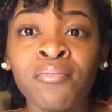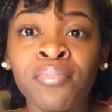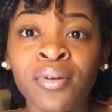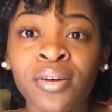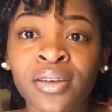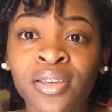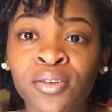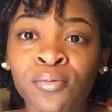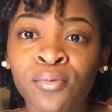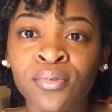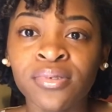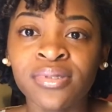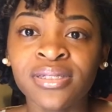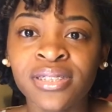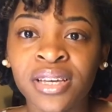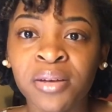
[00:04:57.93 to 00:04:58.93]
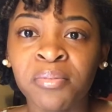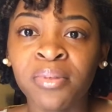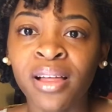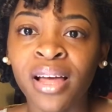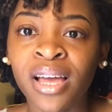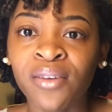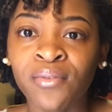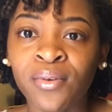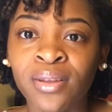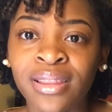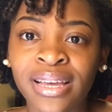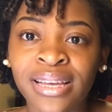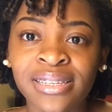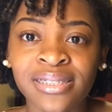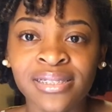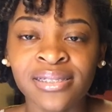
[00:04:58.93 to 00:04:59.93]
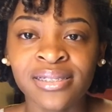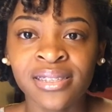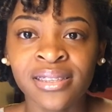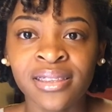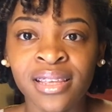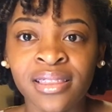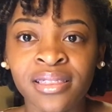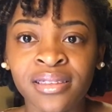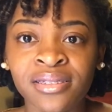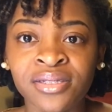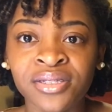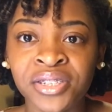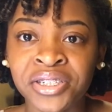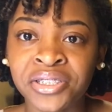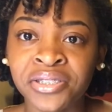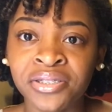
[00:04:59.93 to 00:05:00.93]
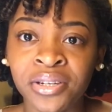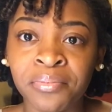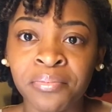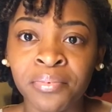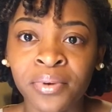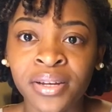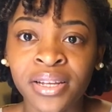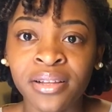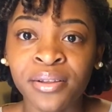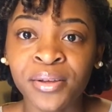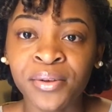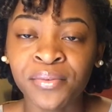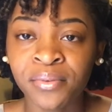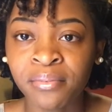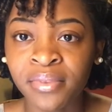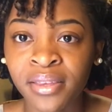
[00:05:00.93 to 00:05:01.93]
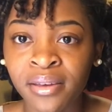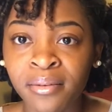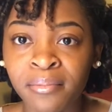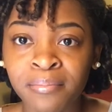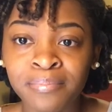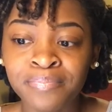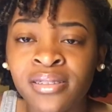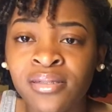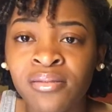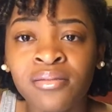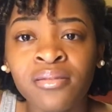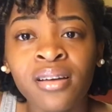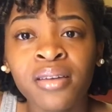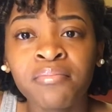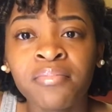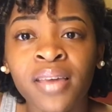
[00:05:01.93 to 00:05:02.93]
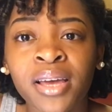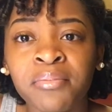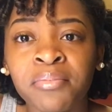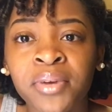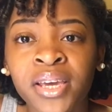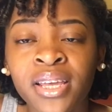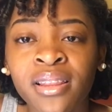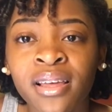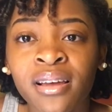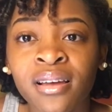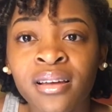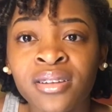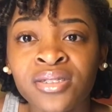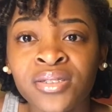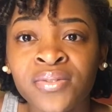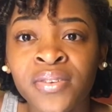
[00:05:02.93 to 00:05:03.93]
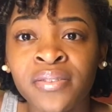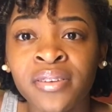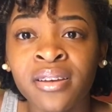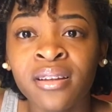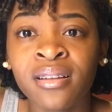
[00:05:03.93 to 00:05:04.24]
but you will see apply for a license and then the instructions are pretty clear from there. In total, I, I paid like $150